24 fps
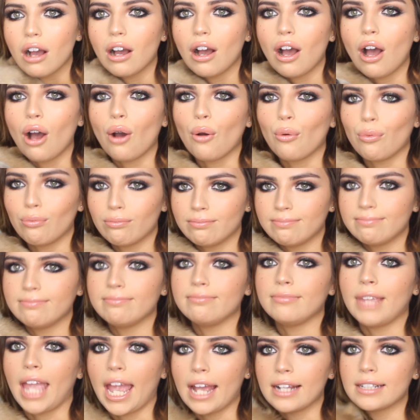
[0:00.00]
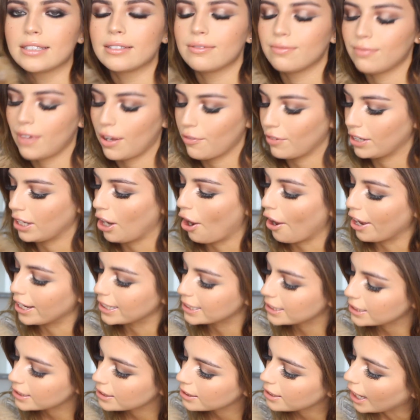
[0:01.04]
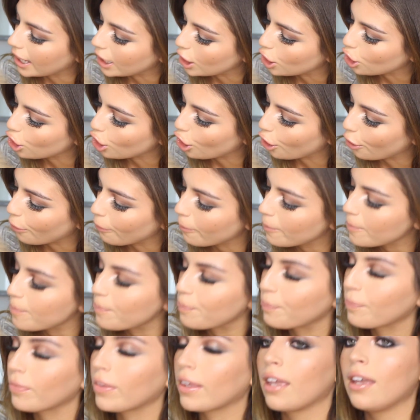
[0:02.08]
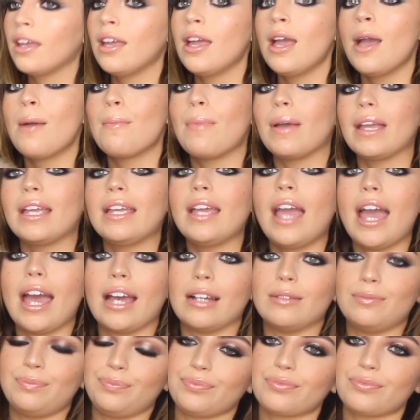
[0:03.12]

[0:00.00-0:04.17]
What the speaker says: Oh, yes, very nice, thank you. But yeah,